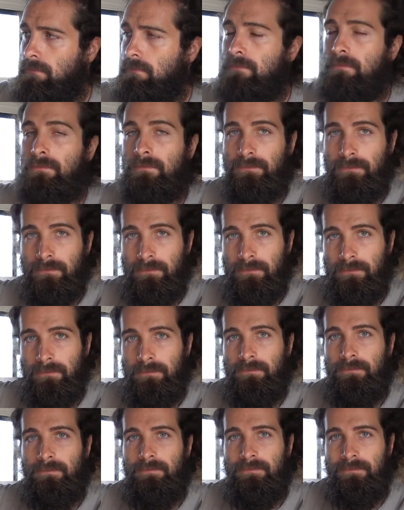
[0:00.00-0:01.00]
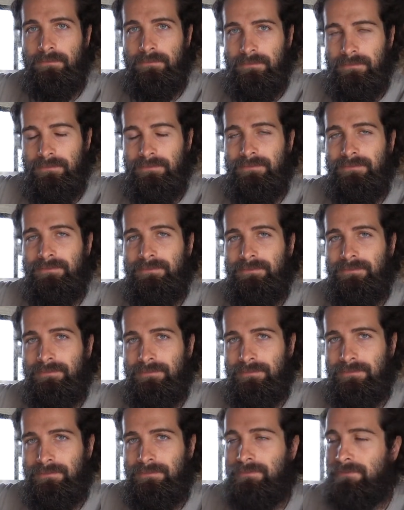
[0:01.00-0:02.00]

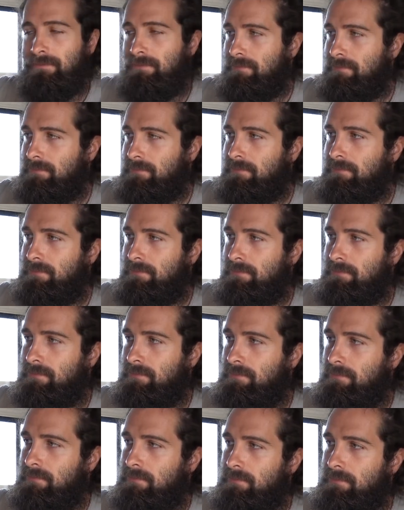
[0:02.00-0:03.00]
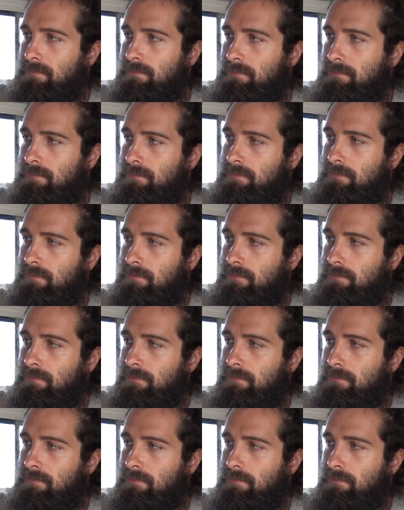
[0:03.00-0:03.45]
The person shown says nothing.